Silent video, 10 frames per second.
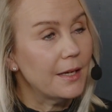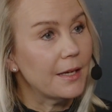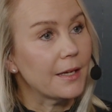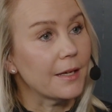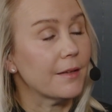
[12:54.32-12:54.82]

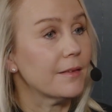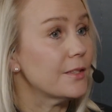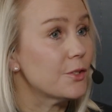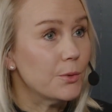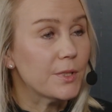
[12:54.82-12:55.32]
They
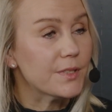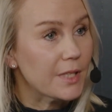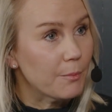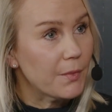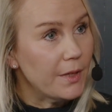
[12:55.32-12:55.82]
do the
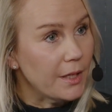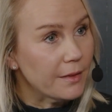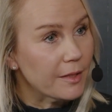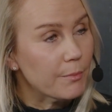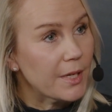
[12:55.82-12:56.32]
same
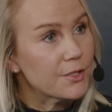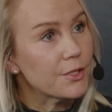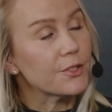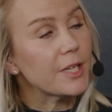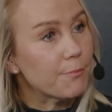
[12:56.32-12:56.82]
thing. They
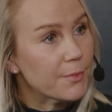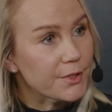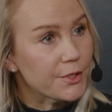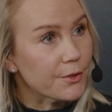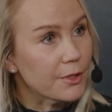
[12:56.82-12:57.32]
measure
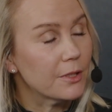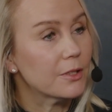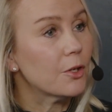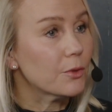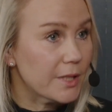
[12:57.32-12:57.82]
temperature
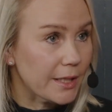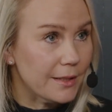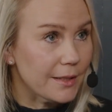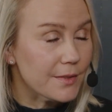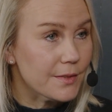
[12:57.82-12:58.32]

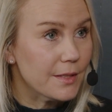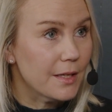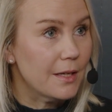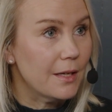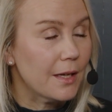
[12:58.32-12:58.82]
contactless,
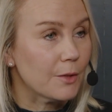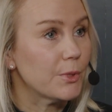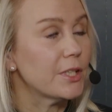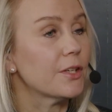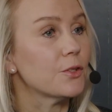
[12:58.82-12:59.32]
and
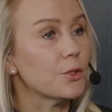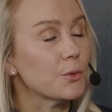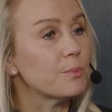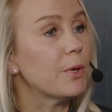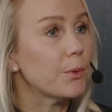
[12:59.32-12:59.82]
we can
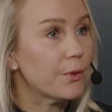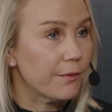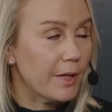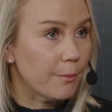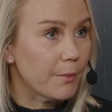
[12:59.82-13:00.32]
use both
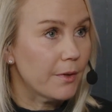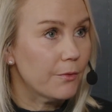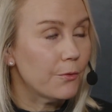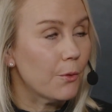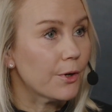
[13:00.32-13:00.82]
of them
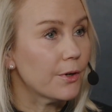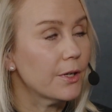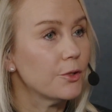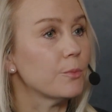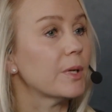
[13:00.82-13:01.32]
for
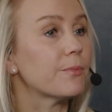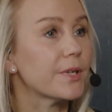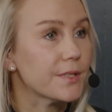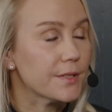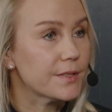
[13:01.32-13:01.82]
human
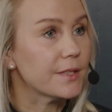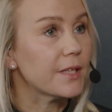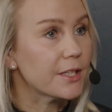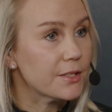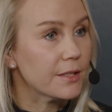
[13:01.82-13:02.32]
presence
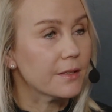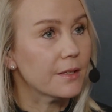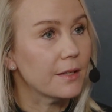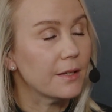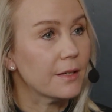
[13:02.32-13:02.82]
detection
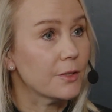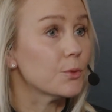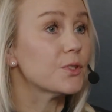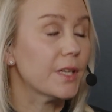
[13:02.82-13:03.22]
use